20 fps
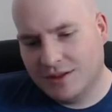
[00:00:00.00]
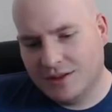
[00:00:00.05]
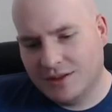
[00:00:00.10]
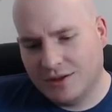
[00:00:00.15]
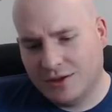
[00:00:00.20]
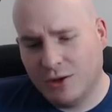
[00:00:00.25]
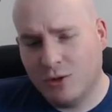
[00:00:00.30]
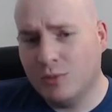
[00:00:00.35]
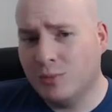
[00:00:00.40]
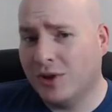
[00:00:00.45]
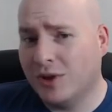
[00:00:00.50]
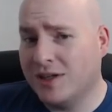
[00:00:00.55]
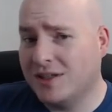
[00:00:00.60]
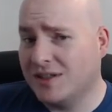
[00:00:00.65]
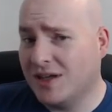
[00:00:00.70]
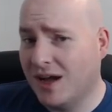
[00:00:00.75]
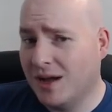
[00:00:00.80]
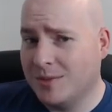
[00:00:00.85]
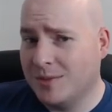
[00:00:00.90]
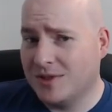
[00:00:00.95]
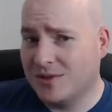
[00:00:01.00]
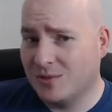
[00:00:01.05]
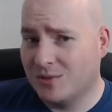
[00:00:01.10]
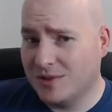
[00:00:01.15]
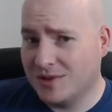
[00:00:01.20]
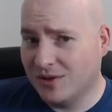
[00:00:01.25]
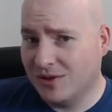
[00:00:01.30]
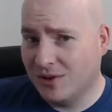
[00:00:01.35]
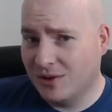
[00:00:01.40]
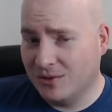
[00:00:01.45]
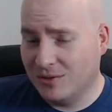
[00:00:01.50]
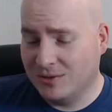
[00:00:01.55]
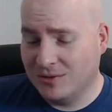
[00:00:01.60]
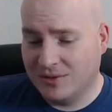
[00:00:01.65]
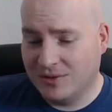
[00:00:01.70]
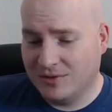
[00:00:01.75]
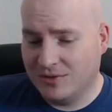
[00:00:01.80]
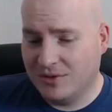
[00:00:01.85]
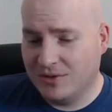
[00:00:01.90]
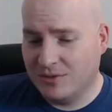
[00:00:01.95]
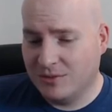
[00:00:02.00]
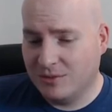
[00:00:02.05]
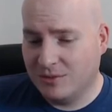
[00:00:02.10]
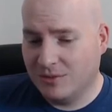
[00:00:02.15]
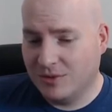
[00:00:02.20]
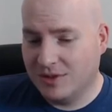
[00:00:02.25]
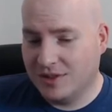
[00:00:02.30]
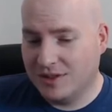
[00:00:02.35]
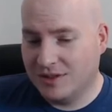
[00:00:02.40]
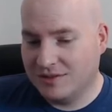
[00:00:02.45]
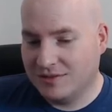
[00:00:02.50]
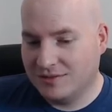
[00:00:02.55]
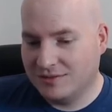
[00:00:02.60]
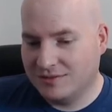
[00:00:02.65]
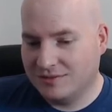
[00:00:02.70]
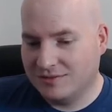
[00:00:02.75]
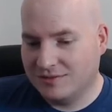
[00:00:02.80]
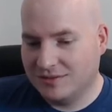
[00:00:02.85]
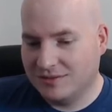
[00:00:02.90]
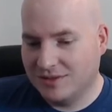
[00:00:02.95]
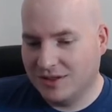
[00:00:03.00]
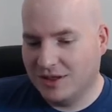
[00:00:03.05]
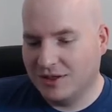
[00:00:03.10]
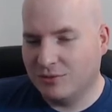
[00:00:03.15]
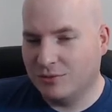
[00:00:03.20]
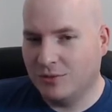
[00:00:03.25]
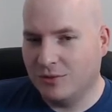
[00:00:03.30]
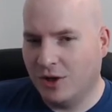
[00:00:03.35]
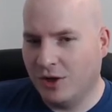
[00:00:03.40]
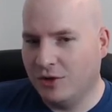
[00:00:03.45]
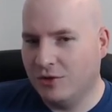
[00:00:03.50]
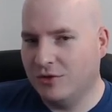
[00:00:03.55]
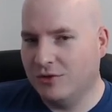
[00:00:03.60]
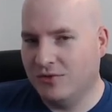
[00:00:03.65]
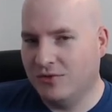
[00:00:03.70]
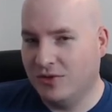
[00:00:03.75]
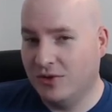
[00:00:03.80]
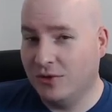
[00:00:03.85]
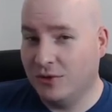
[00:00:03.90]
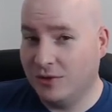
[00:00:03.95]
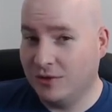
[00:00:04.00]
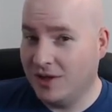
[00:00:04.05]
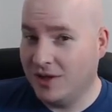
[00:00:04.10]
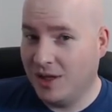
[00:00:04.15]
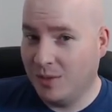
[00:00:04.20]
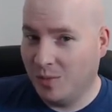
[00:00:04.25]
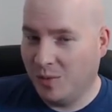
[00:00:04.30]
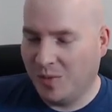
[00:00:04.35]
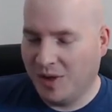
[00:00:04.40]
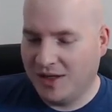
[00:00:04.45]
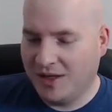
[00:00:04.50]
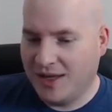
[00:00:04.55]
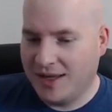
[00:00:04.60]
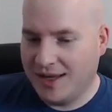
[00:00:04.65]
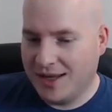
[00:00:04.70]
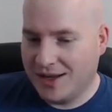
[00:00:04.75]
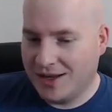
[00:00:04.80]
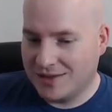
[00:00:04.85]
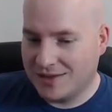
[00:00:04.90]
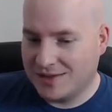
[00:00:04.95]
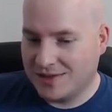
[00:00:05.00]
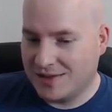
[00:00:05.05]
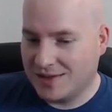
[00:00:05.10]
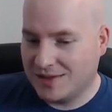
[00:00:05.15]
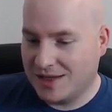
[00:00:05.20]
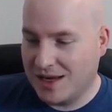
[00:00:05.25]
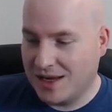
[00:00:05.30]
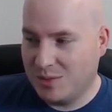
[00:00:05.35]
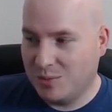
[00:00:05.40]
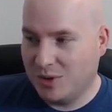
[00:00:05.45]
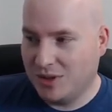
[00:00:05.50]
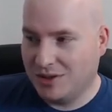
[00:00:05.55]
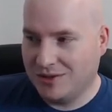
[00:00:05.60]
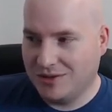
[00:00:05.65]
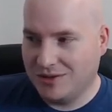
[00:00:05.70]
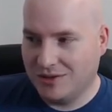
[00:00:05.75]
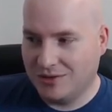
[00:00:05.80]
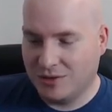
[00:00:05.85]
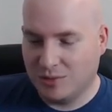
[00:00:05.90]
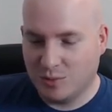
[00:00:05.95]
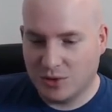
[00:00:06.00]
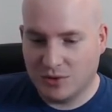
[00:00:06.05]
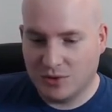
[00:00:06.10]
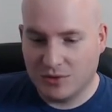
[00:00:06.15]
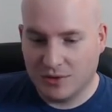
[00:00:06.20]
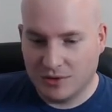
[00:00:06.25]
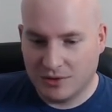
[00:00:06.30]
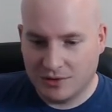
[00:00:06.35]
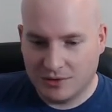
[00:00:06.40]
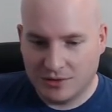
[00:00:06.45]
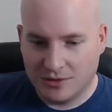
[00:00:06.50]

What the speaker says: Go and play Thomas Was Alone if you want a good feel-good game about AIs escaping their computer.